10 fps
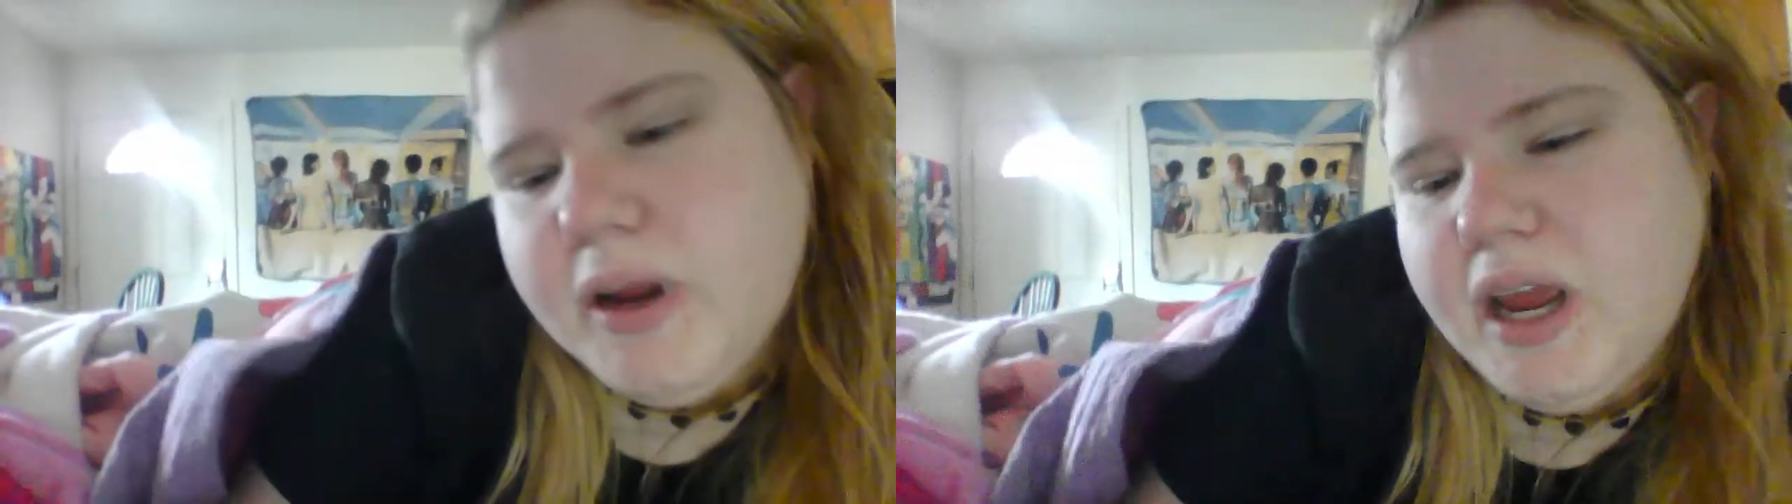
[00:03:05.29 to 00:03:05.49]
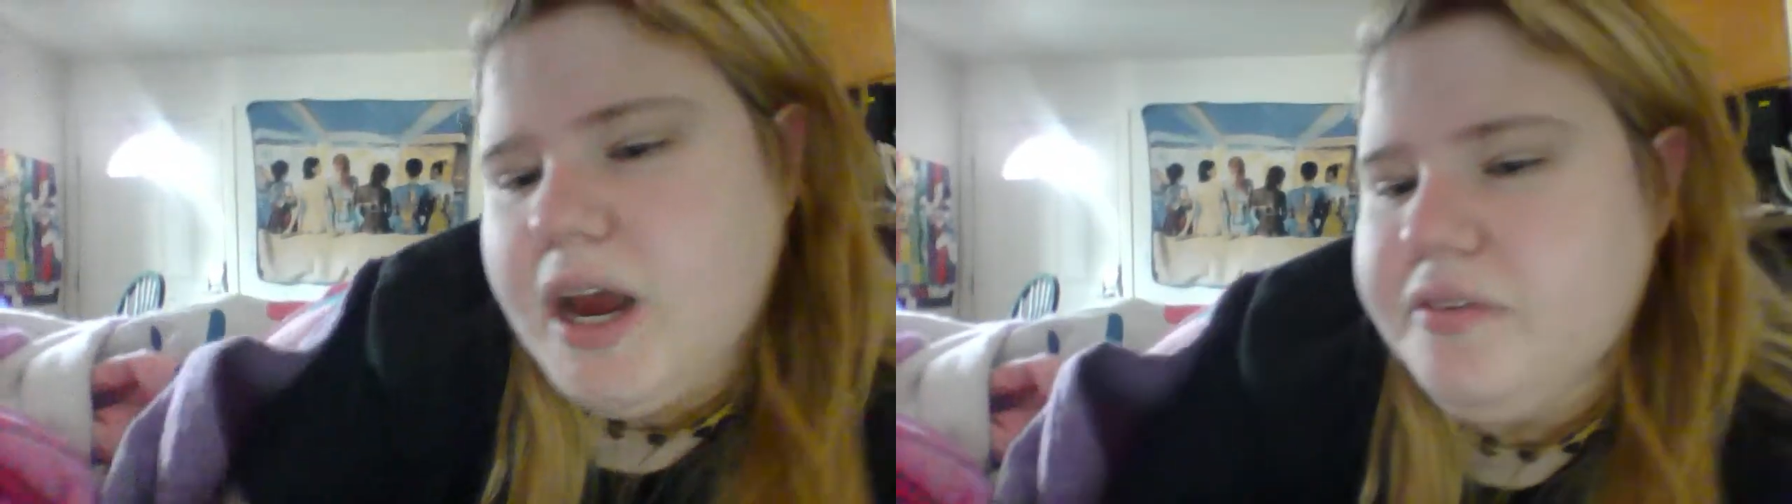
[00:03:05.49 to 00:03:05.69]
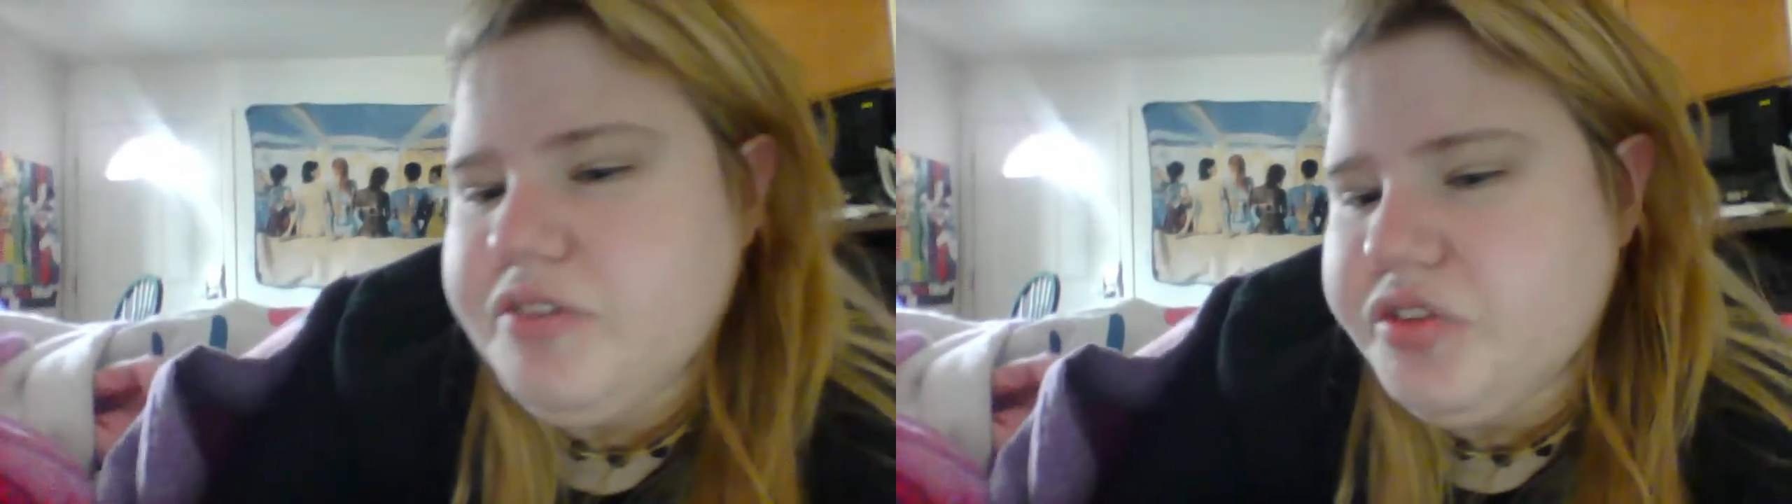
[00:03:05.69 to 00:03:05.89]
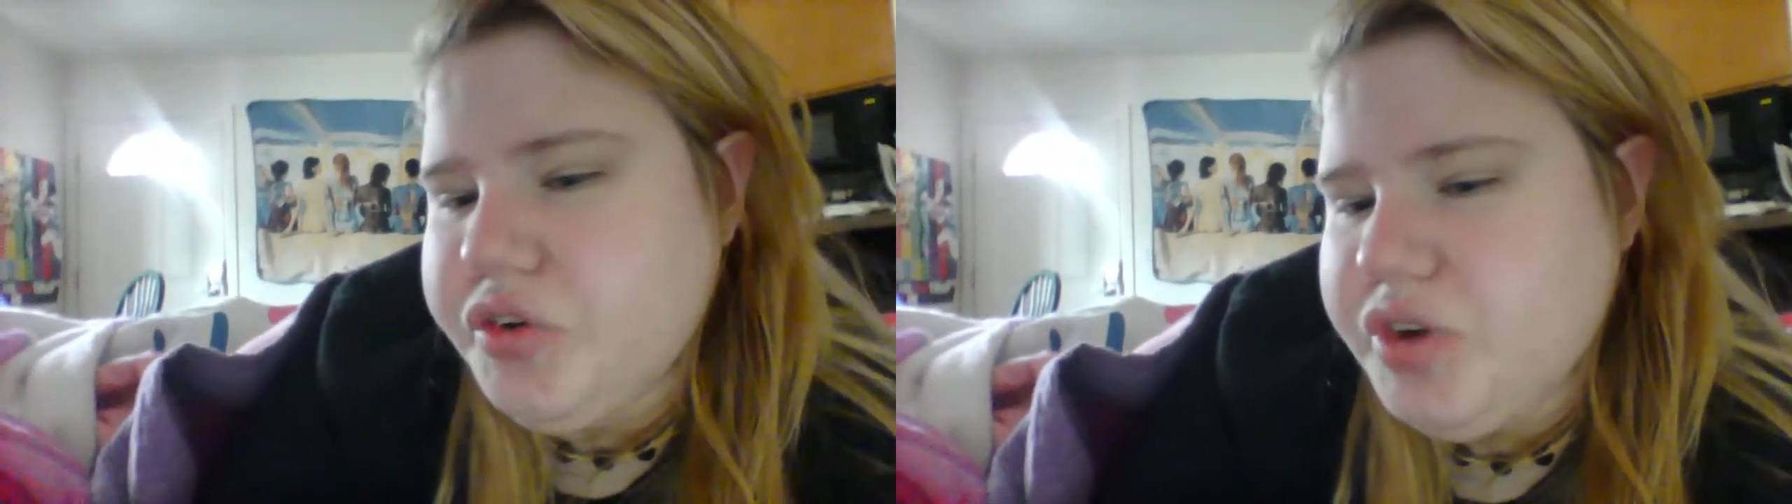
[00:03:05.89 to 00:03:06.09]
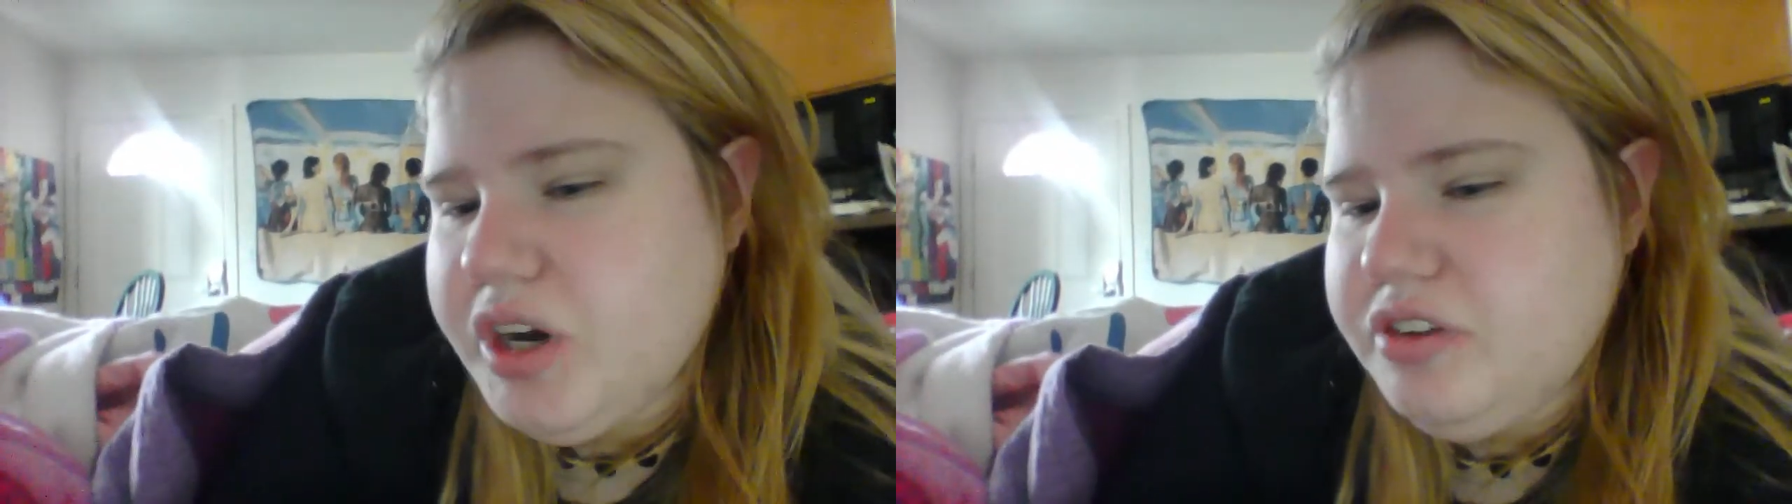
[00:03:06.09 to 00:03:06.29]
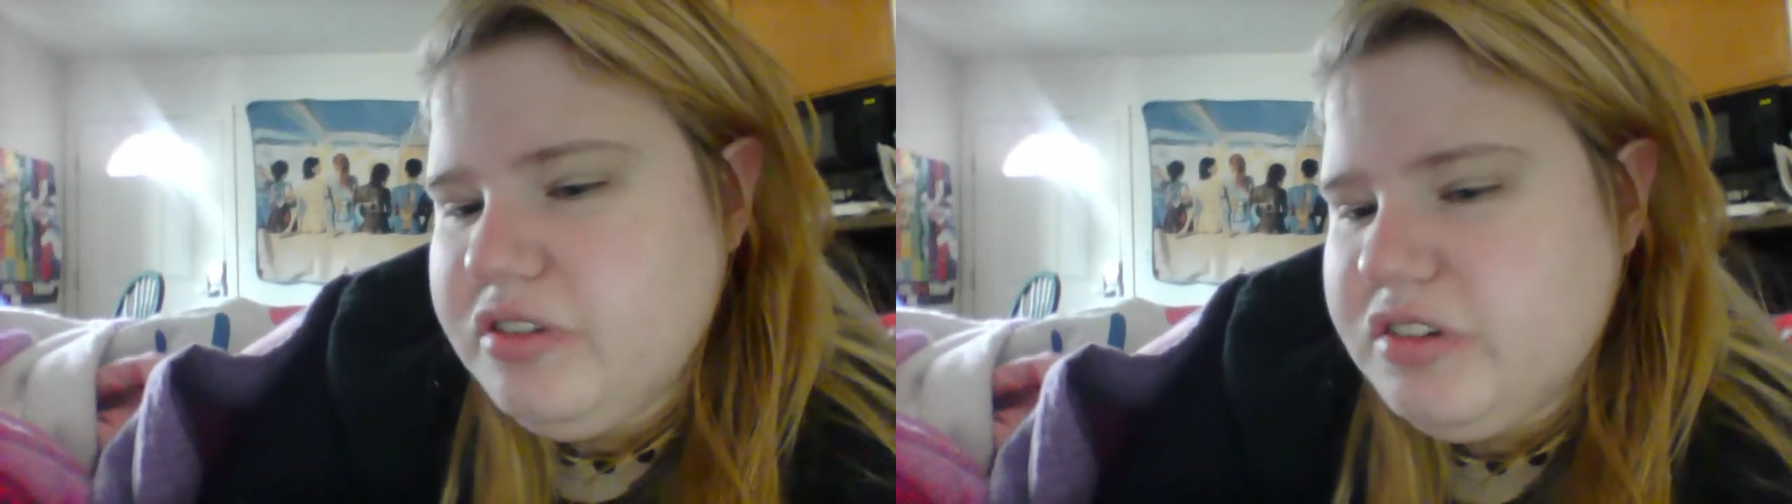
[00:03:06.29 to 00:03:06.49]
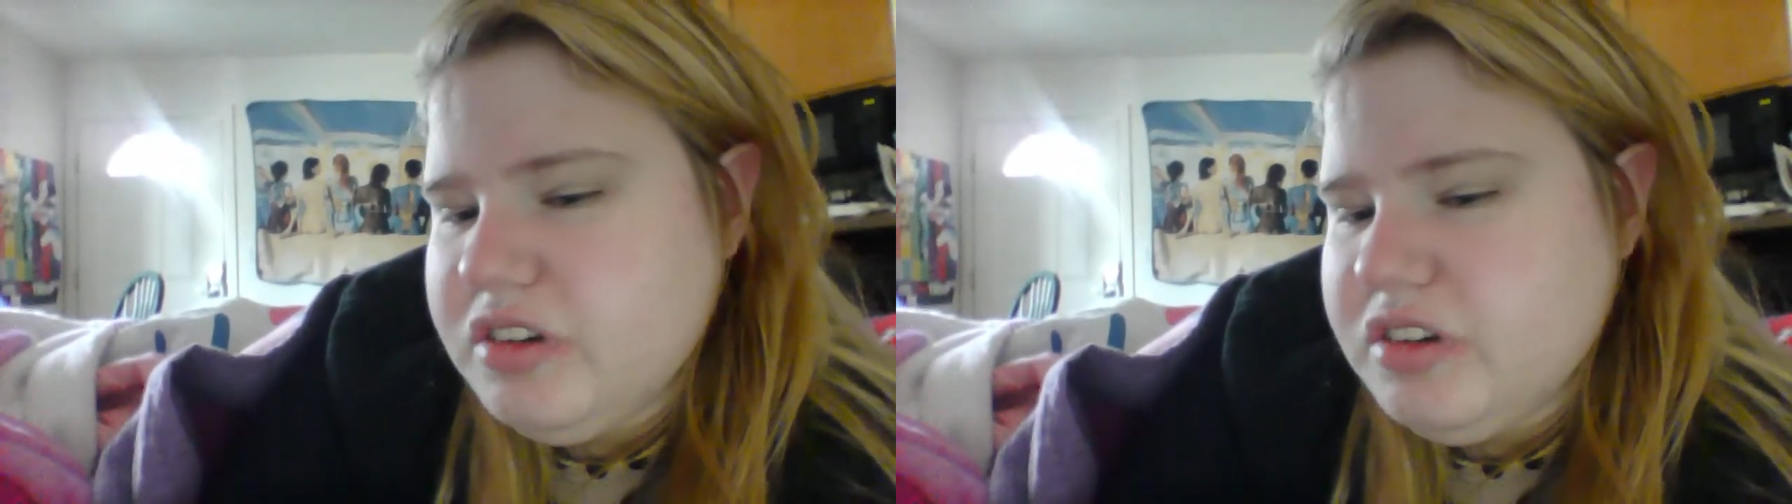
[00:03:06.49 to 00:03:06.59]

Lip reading: have different races